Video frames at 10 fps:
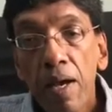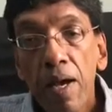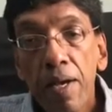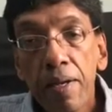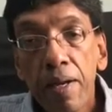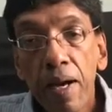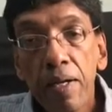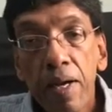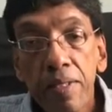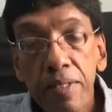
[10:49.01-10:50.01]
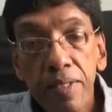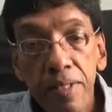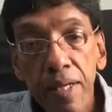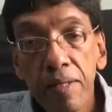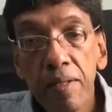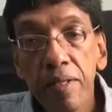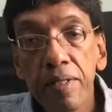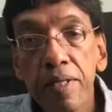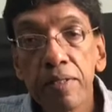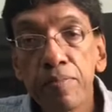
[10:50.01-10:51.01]
and I understand that
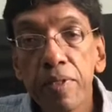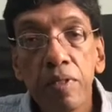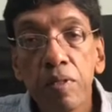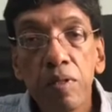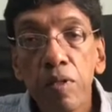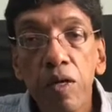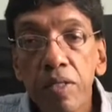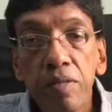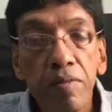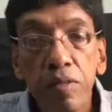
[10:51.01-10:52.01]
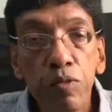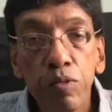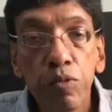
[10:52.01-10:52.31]
it has been not given